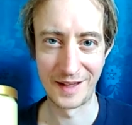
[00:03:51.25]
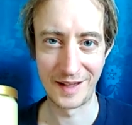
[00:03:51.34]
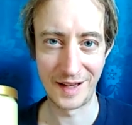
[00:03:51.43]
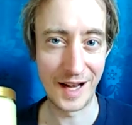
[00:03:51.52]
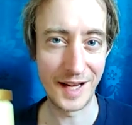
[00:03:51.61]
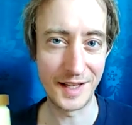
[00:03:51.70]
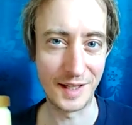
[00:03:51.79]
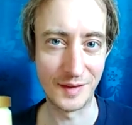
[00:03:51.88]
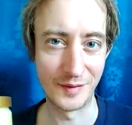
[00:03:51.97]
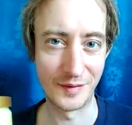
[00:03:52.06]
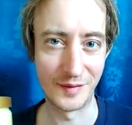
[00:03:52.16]
honey
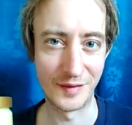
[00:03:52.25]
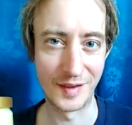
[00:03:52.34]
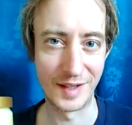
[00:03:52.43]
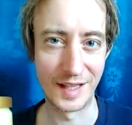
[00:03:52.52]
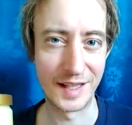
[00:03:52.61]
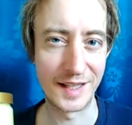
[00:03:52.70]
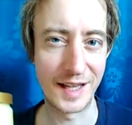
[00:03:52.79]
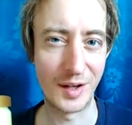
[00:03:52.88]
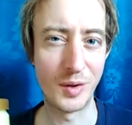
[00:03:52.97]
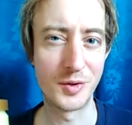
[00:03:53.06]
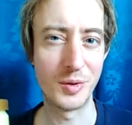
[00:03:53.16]
can
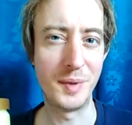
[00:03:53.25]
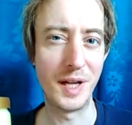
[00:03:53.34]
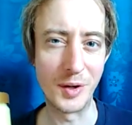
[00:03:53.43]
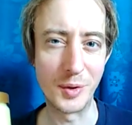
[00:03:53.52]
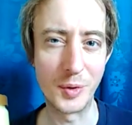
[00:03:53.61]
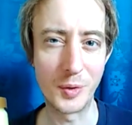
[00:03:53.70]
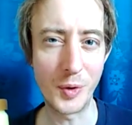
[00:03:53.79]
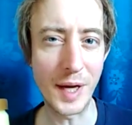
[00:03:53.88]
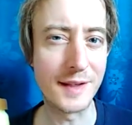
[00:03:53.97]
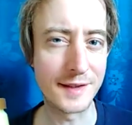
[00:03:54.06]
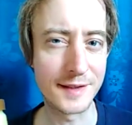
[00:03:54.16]
also be a
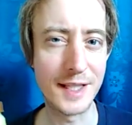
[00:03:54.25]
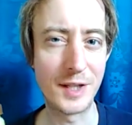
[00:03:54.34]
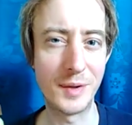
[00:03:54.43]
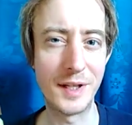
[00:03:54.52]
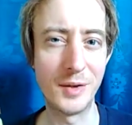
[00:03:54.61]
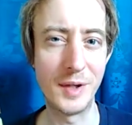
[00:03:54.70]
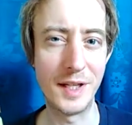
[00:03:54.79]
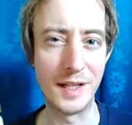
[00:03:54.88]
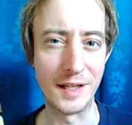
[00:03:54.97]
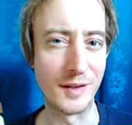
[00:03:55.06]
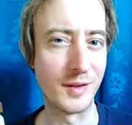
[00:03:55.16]
great secret
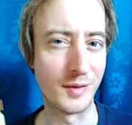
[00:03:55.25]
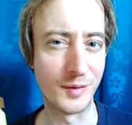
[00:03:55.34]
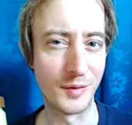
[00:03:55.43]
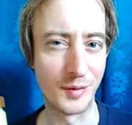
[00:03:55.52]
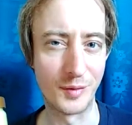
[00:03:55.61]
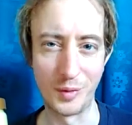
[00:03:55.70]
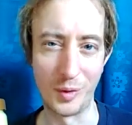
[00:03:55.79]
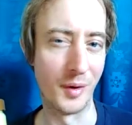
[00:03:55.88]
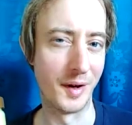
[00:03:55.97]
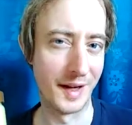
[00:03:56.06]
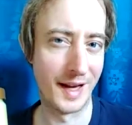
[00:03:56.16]
ingredient
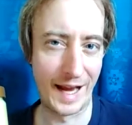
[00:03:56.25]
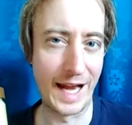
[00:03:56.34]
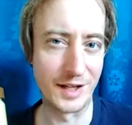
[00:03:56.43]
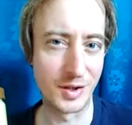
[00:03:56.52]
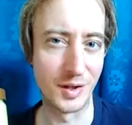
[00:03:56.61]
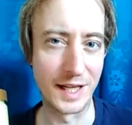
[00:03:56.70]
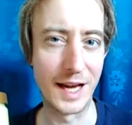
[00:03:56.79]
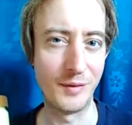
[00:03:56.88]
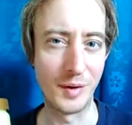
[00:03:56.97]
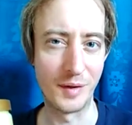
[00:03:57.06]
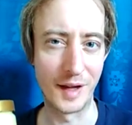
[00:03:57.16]
for actually
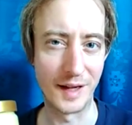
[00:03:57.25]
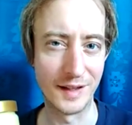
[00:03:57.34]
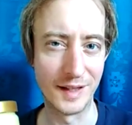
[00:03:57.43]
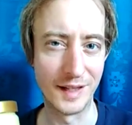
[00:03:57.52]
everything.